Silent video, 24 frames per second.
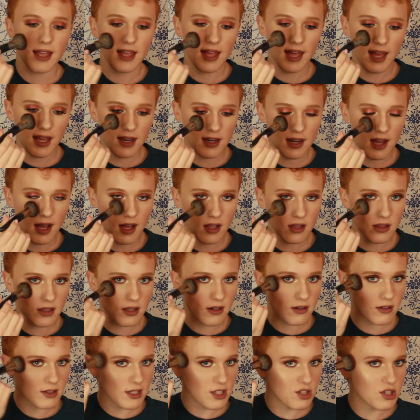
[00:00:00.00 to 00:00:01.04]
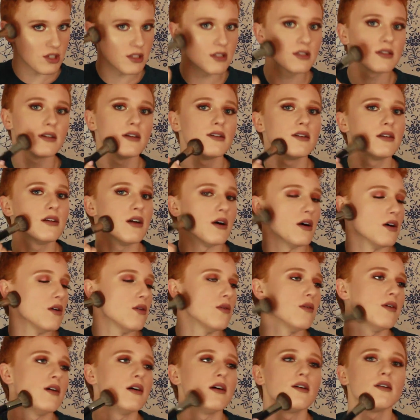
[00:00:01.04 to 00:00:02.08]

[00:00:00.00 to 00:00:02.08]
and I'll literally just go